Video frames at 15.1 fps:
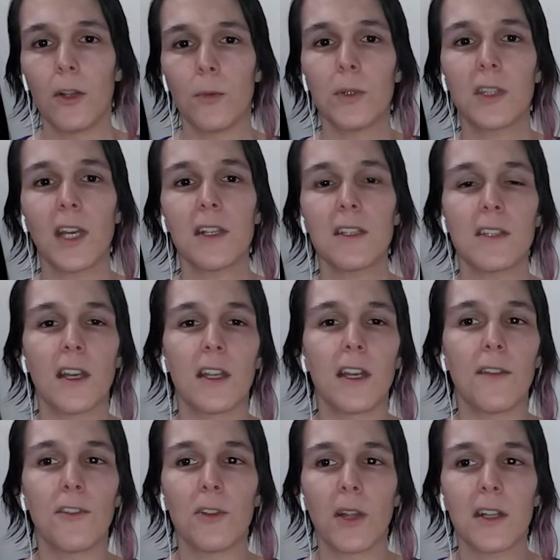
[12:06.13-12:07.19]
With that said,
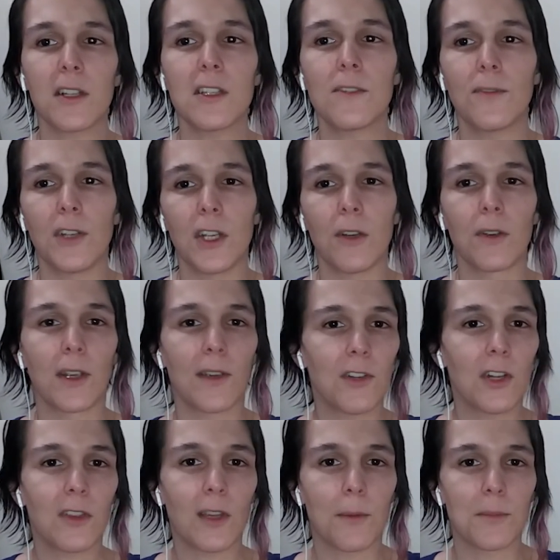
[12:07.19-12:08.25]
if you like this video, give
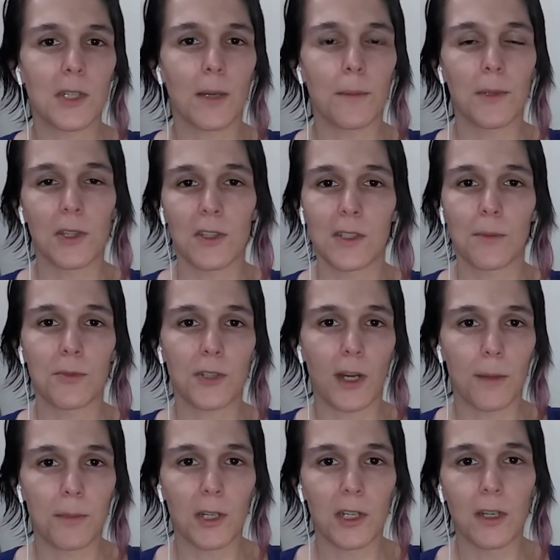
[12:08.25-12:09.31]
it a thumbs up, hit the
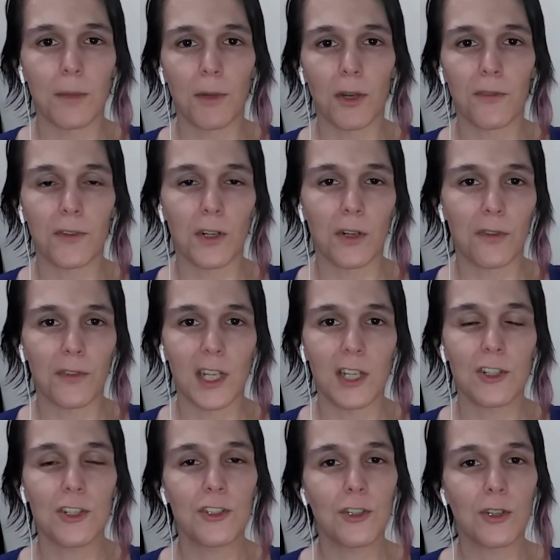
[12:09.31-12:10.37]
subscribe button and bell for notifications.